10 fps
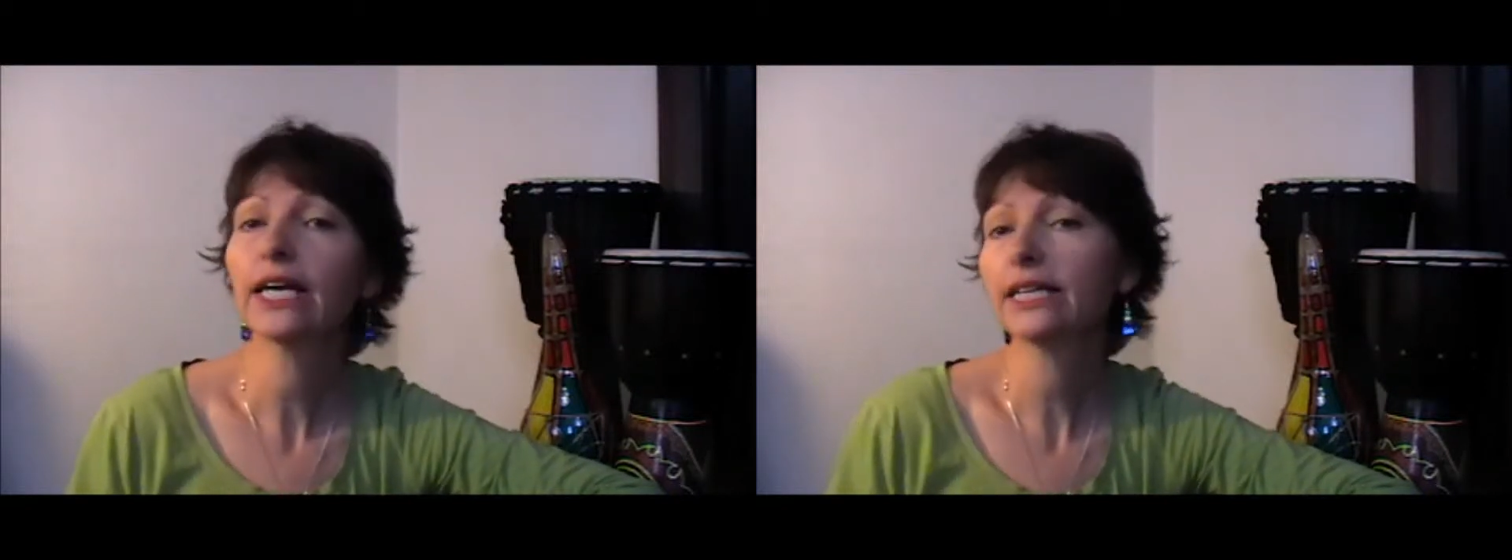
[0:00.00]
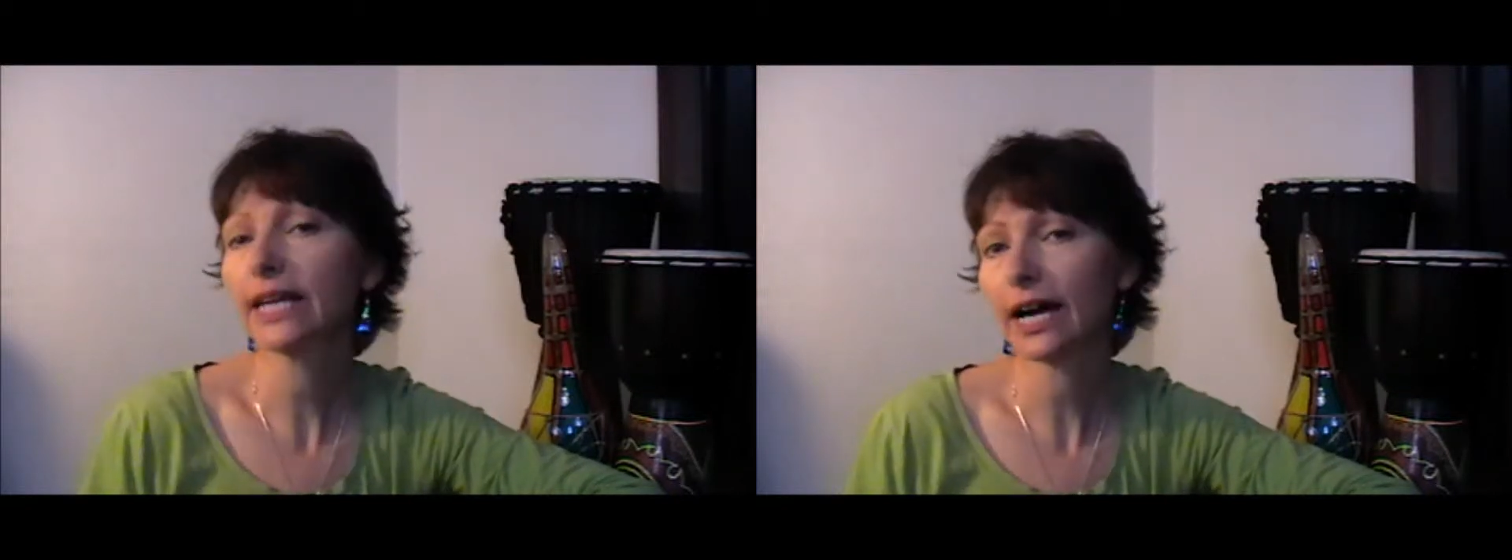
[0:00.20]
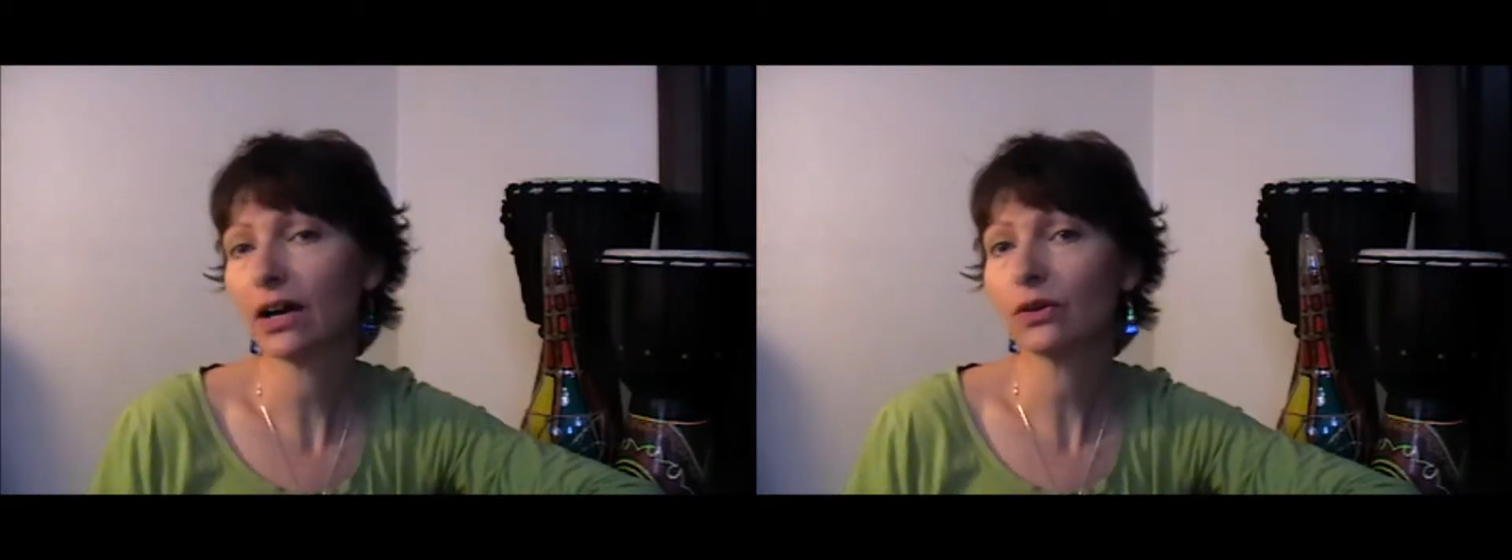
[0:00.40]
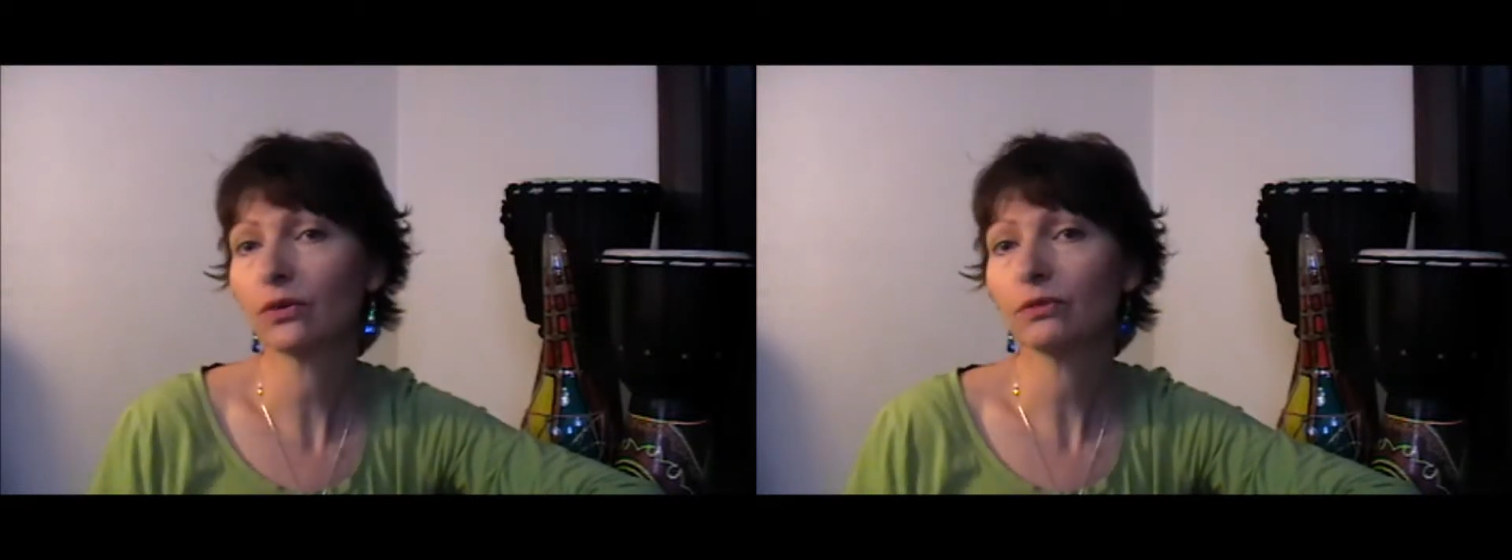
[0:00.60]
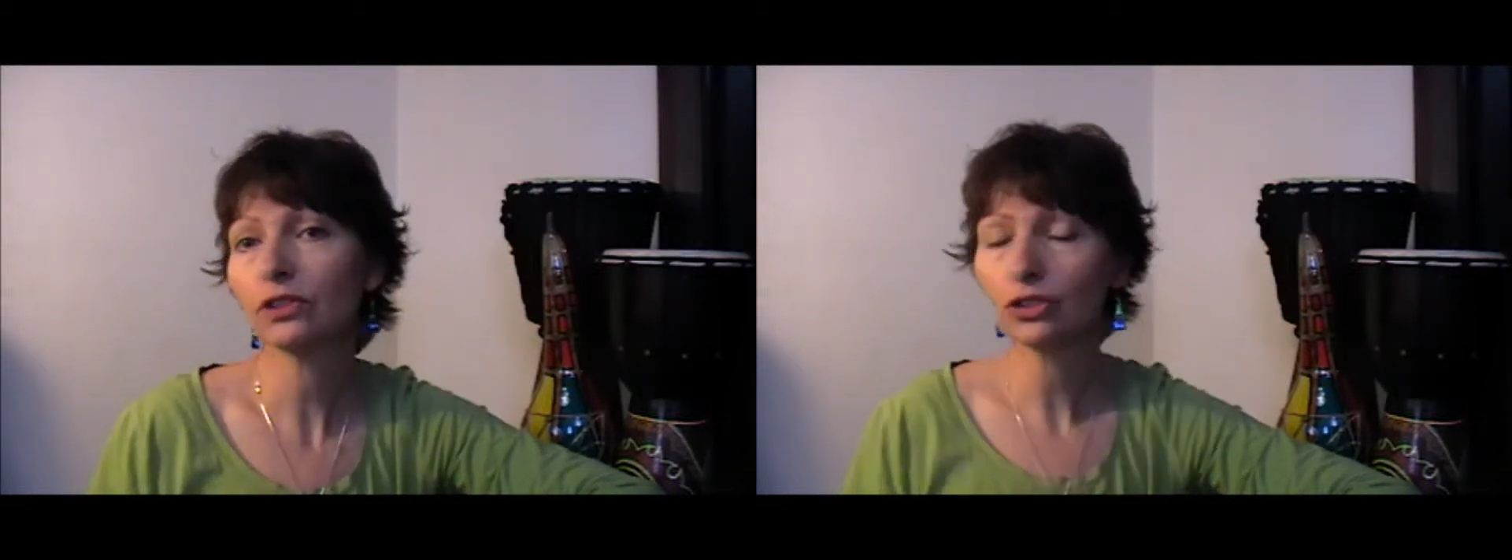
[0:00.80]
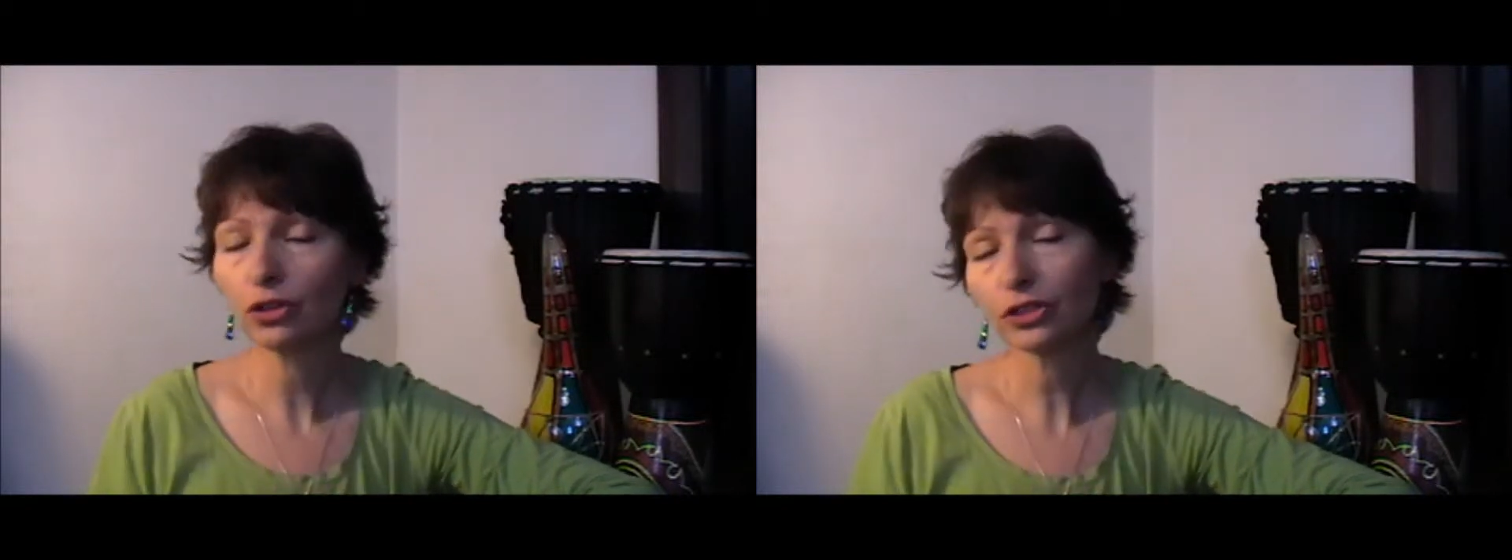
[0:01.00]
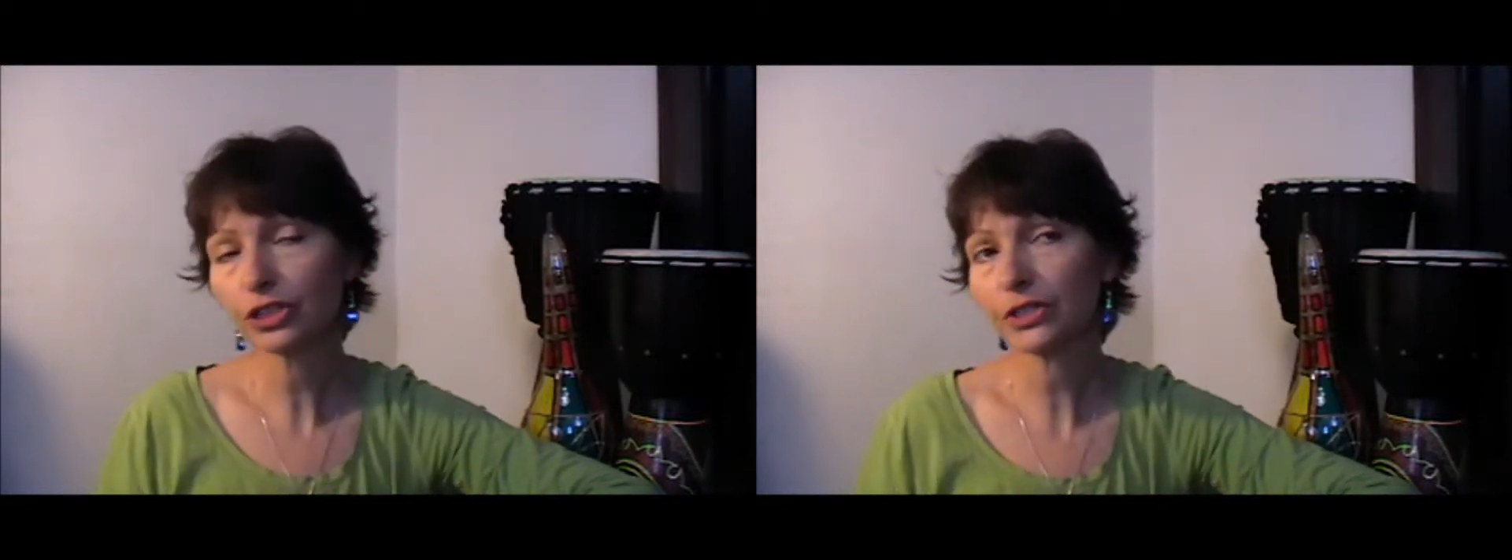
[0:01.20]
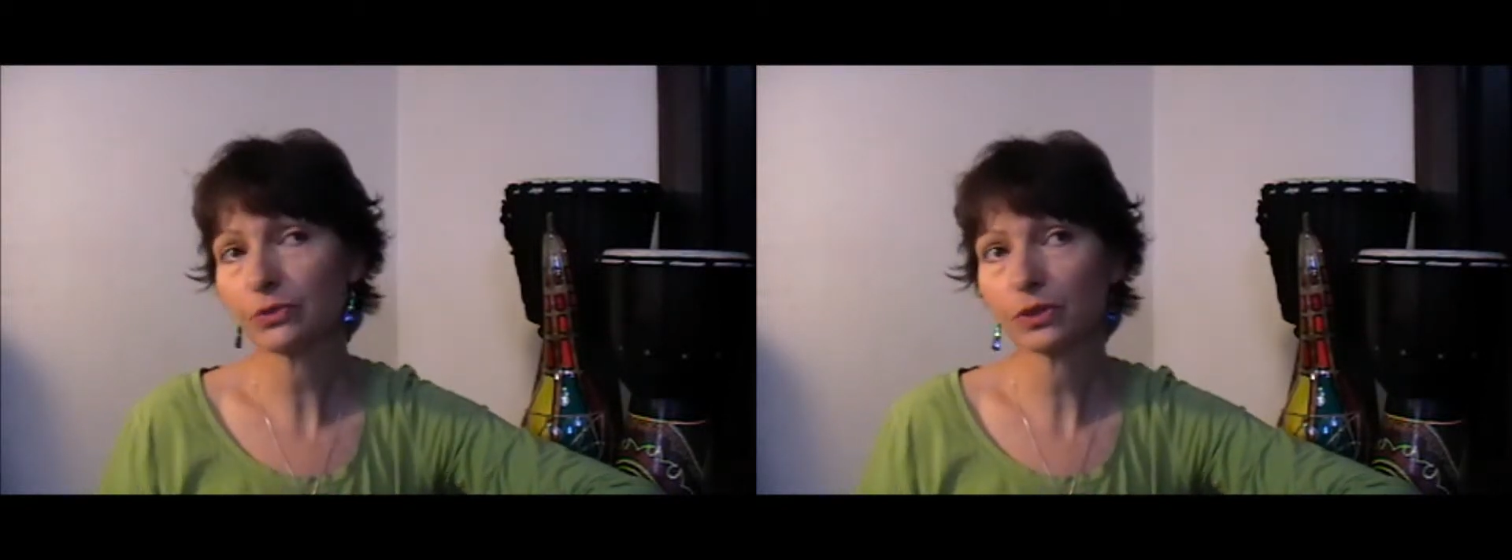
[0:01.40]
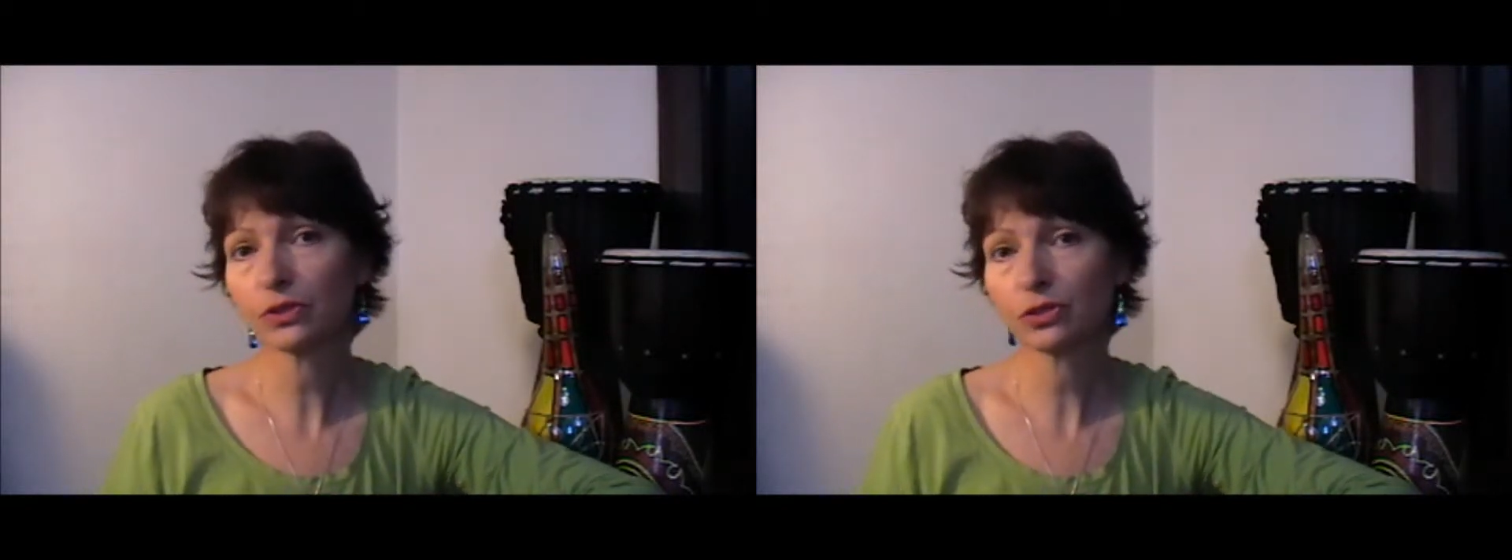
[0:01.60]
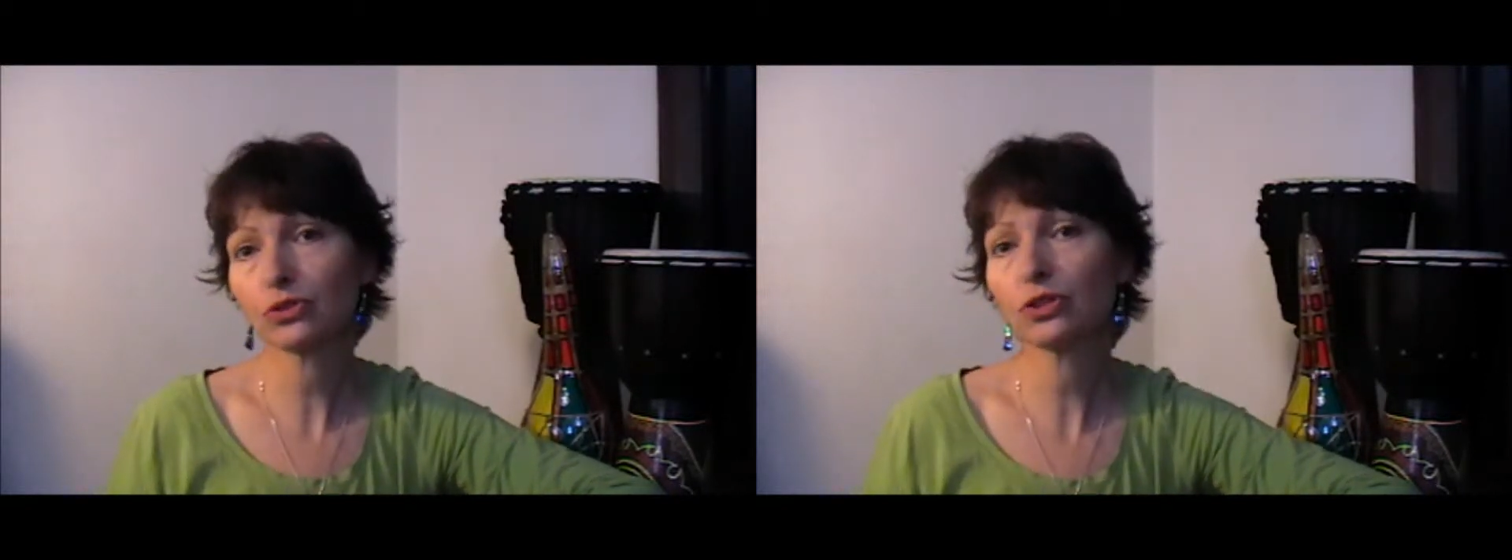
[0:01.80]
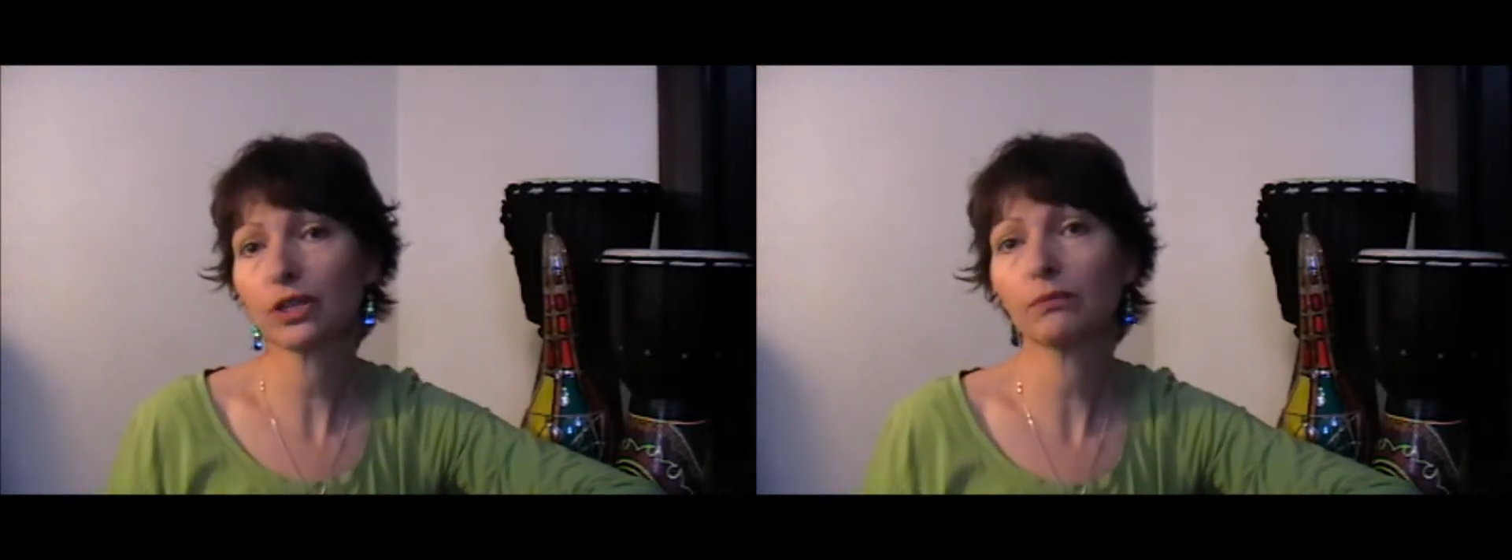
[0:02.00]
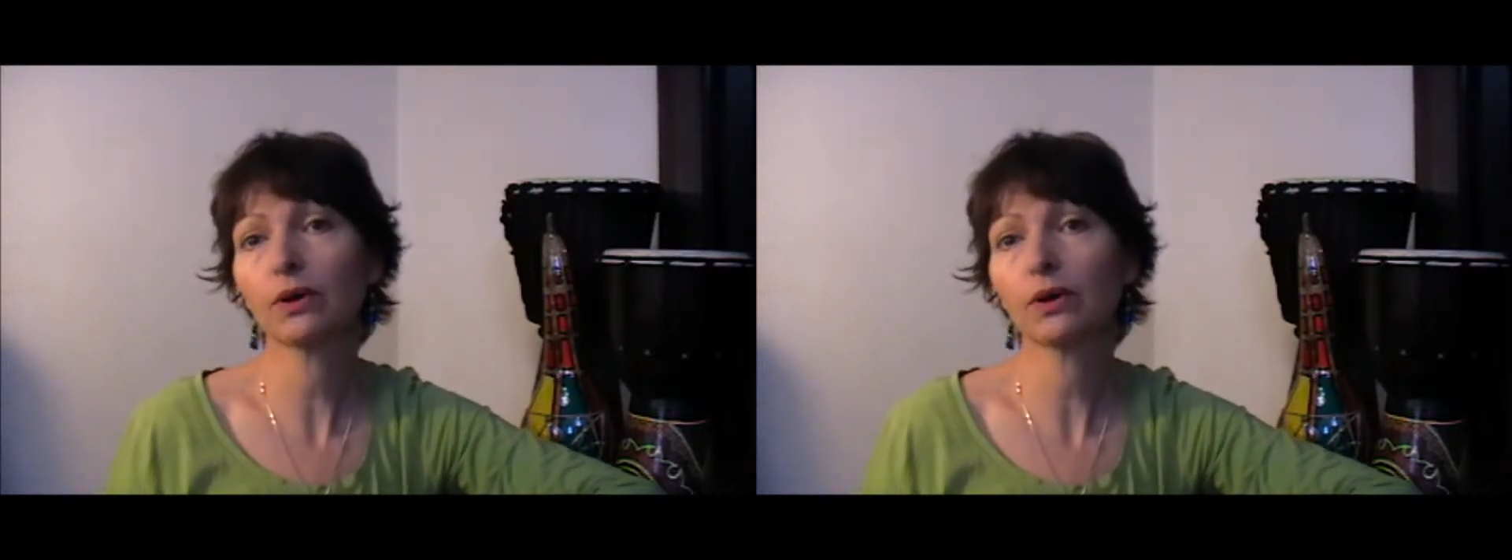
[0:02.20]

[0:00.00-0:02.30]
Now, not just with the soothing,